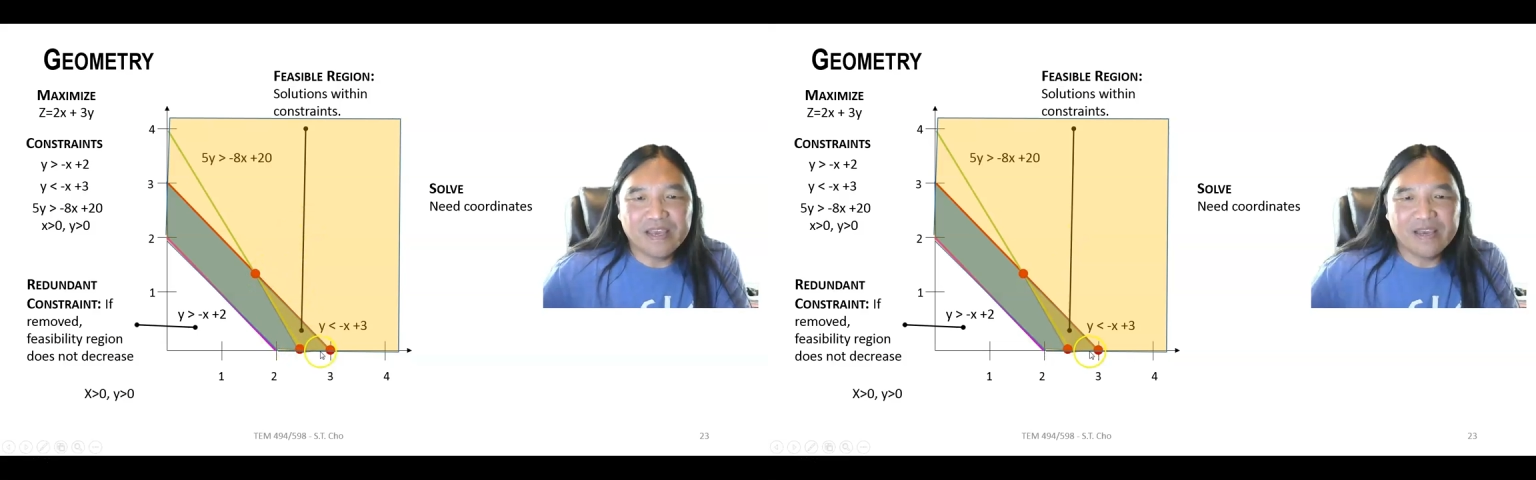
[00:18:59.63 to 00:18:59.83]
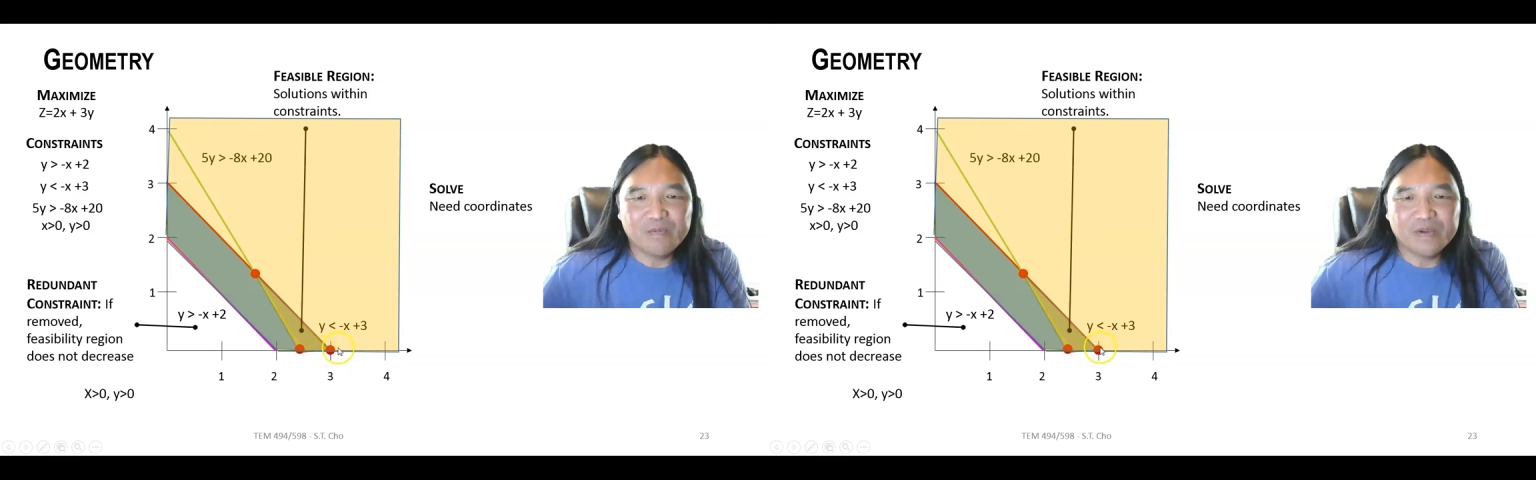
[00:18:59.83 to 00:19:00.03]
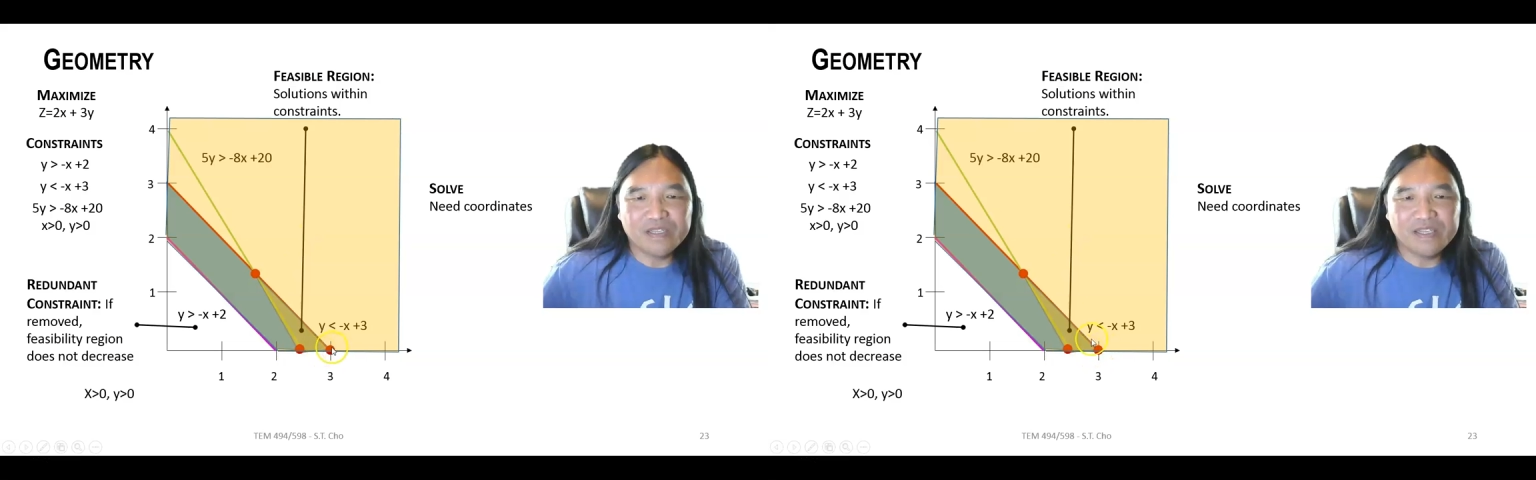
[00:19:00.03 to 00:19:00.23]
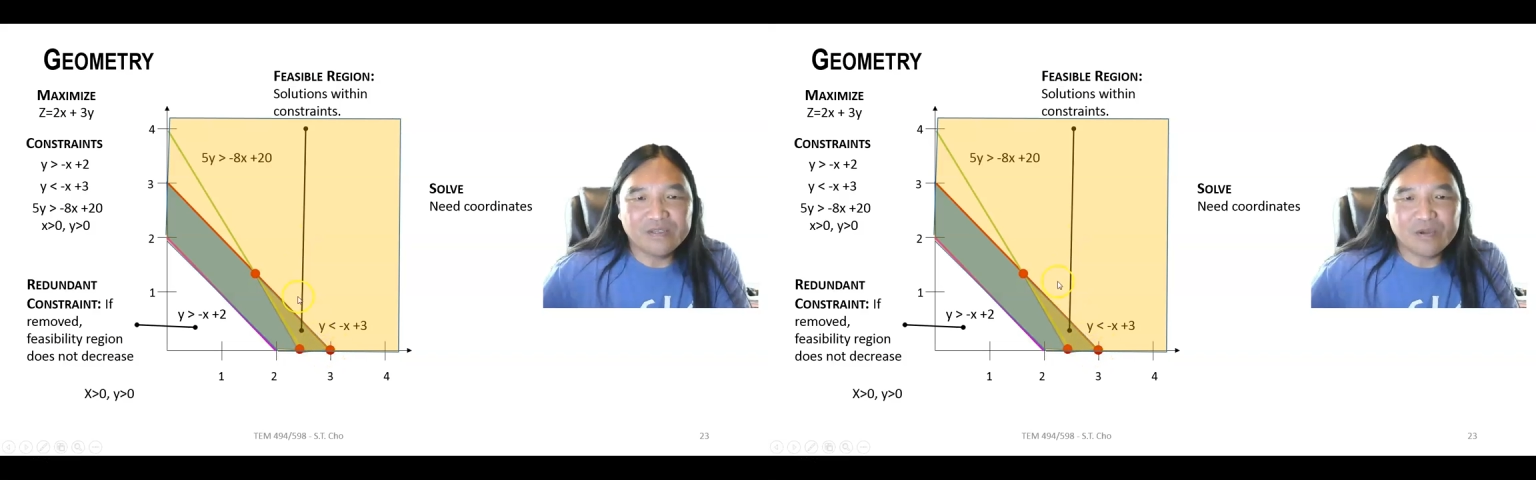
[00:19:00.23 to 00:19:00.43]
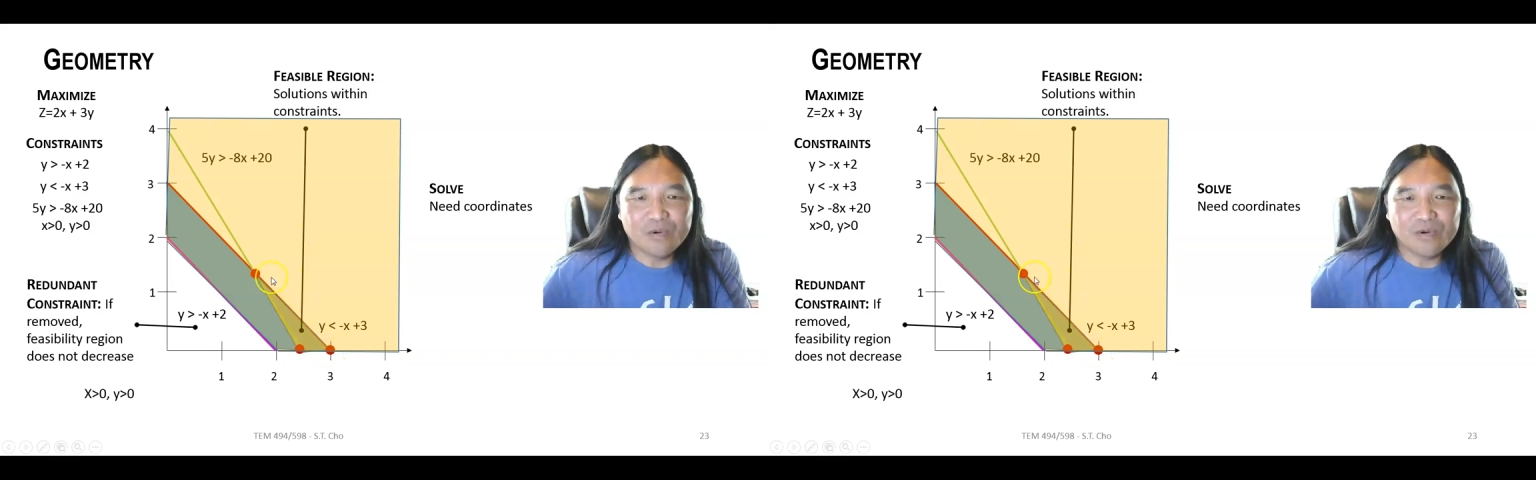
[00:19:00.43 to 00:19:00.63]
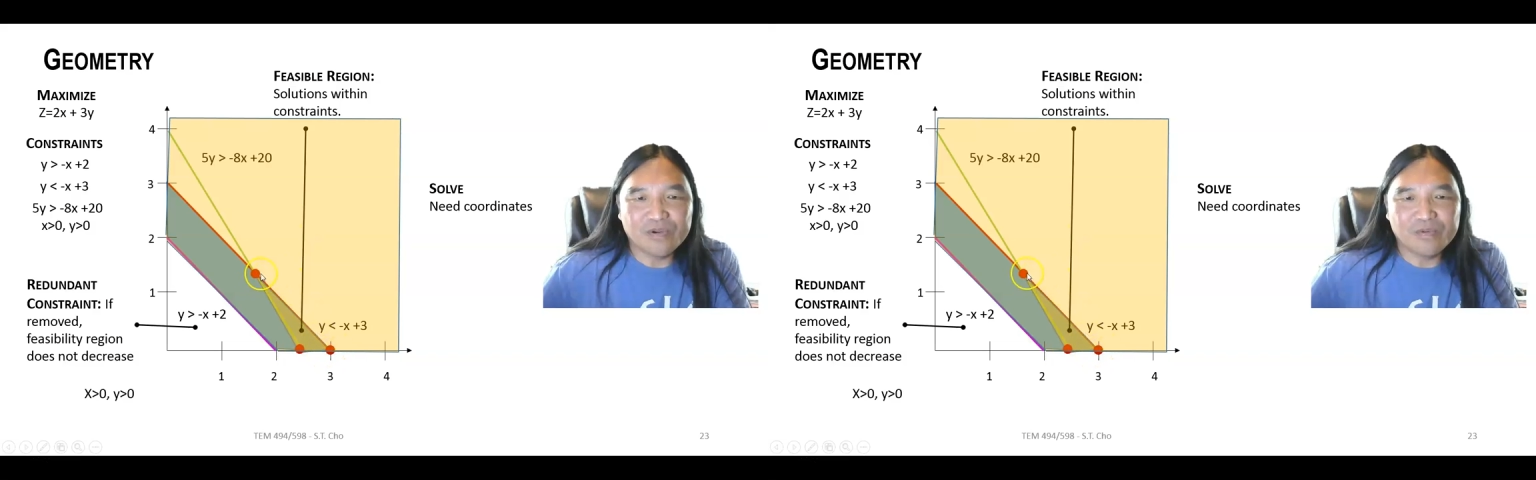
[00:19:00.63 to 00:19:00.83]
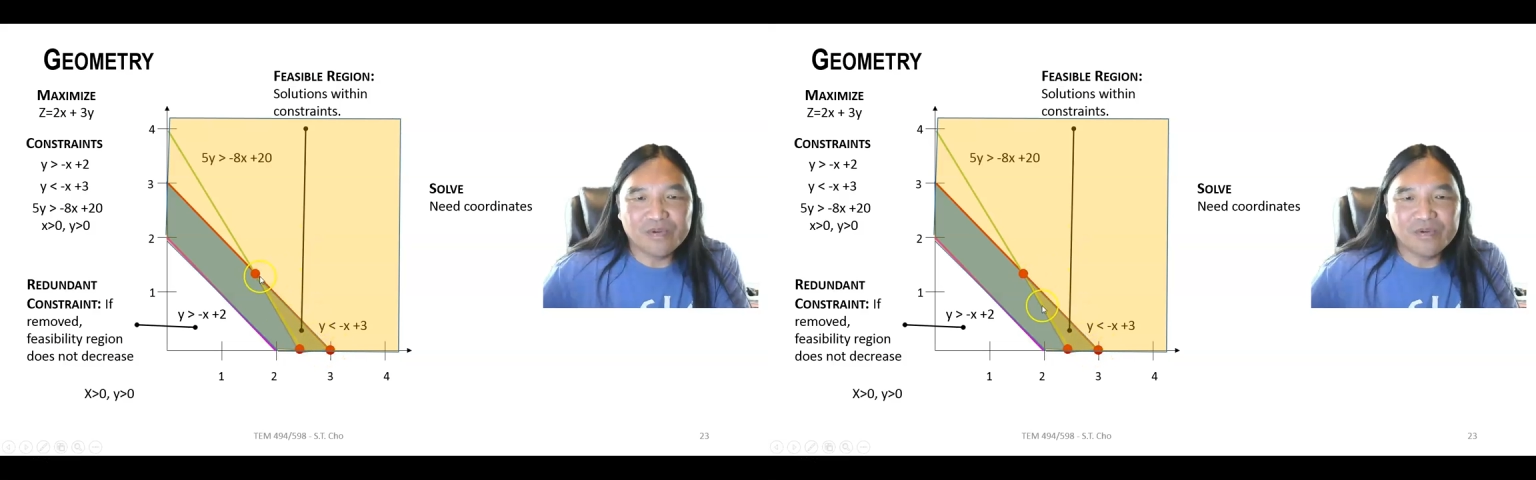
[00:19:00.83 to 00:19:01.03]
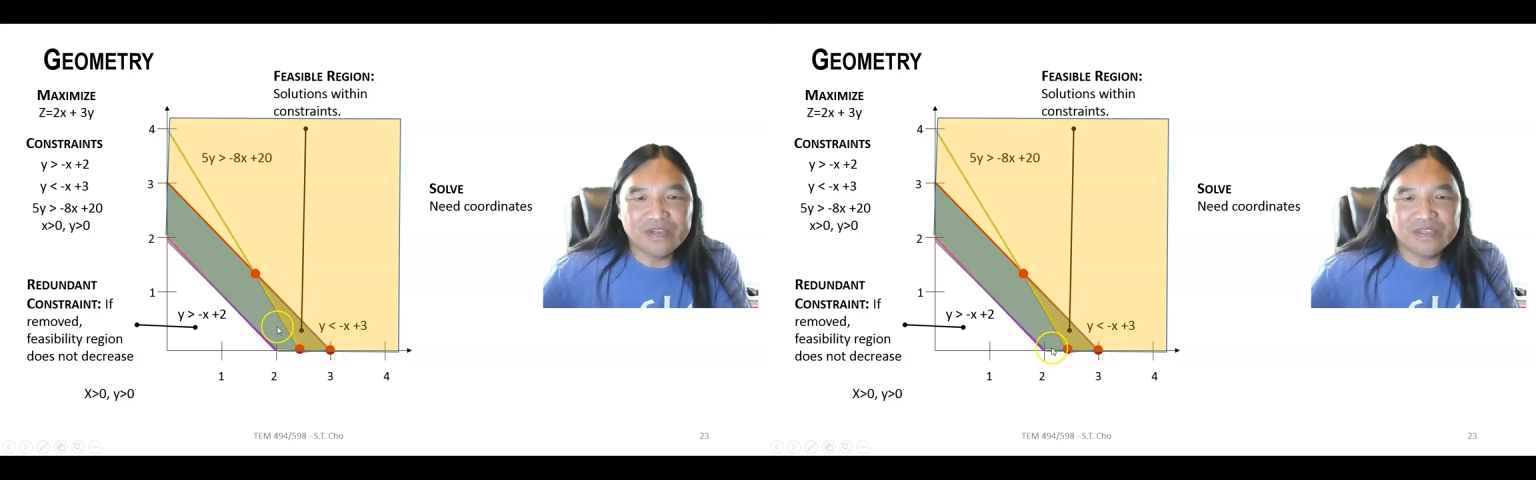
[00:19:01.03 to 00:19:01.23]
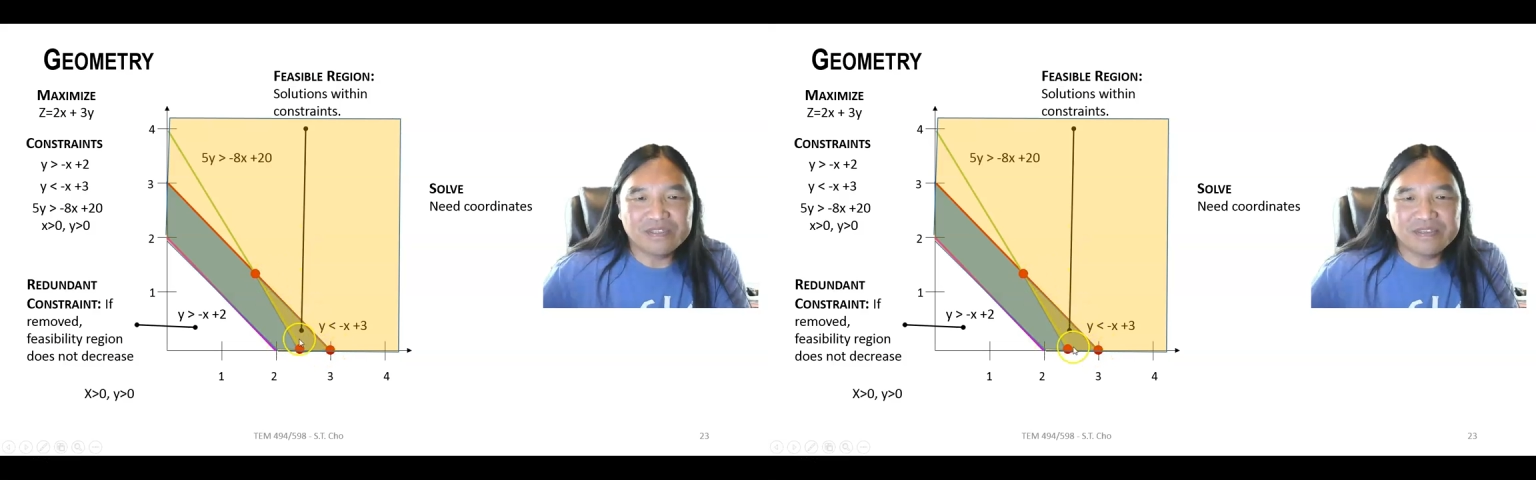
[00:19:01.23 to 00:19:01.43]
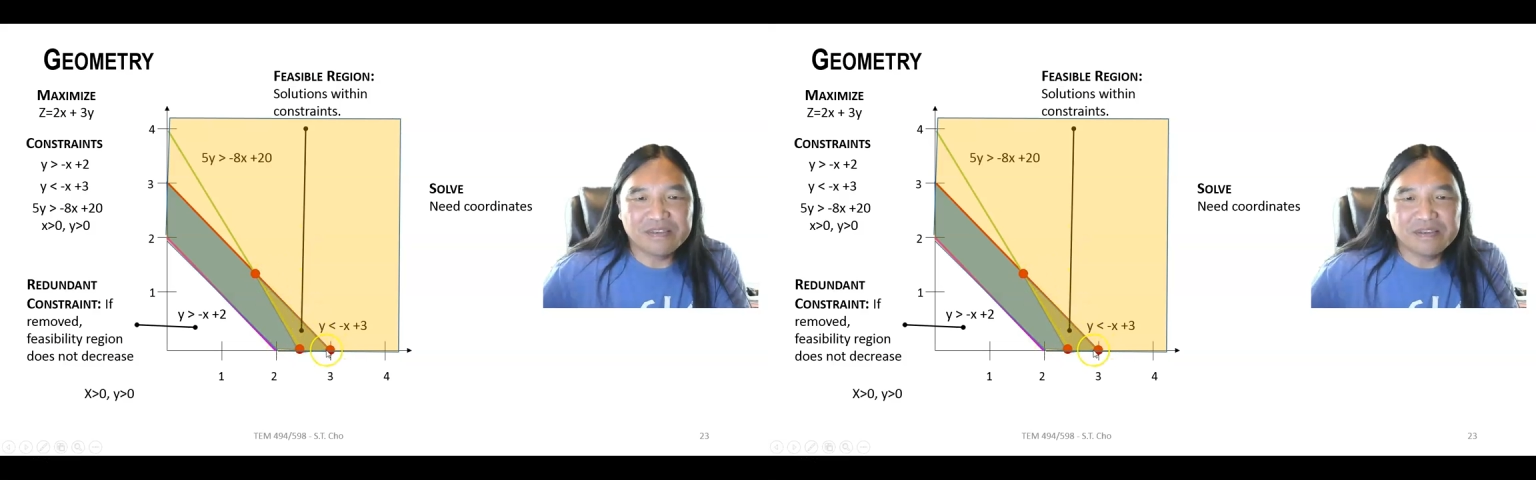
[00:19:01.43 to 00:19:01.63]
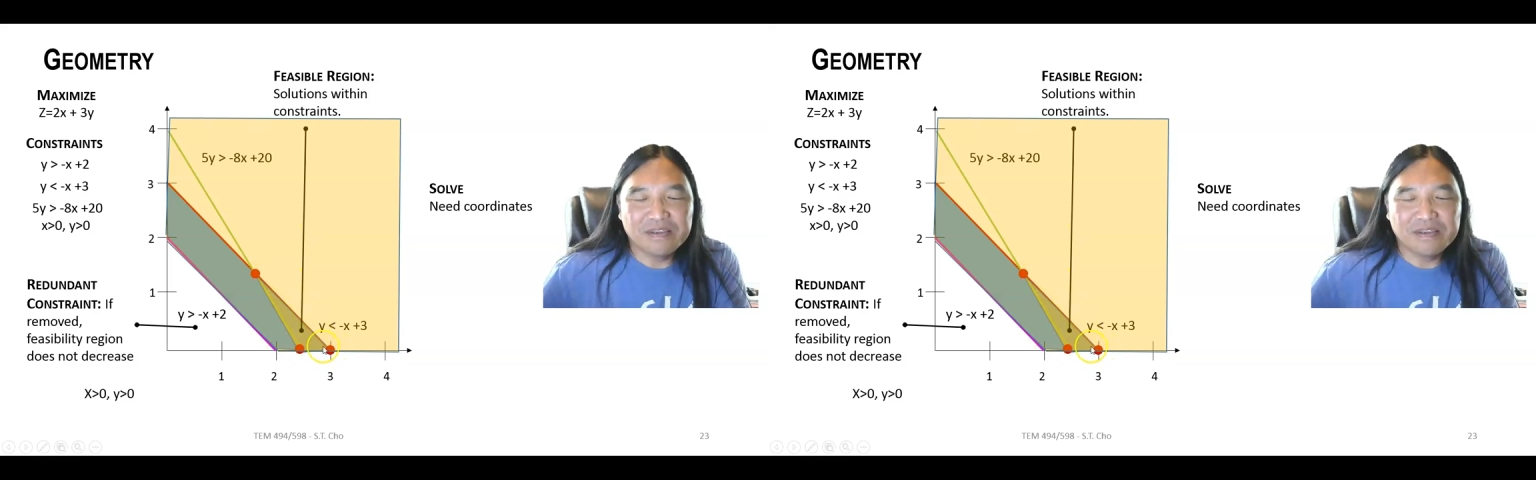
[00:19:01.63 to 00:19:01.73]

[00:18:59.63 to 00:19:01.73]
at one of these corner points.